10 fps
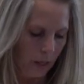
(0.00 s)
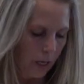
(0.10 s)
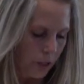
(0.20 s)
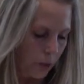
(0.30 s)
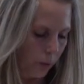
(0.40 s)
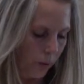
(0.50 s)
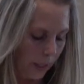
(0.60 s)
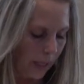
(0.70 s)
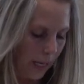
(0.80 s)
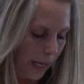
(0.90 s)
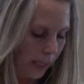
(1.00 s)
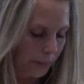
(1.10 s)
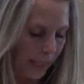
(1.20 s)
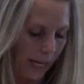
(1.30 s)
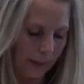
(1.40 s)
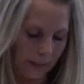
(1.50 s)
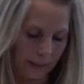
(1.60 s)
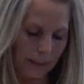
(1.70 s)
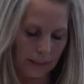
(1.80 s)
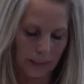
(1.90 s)
So, hi, I'm
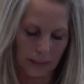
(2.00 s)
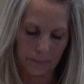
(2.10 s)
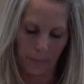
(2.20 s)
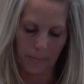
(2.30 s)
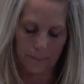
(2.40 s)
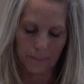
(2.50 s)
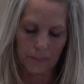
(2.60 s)
Cathy. Um,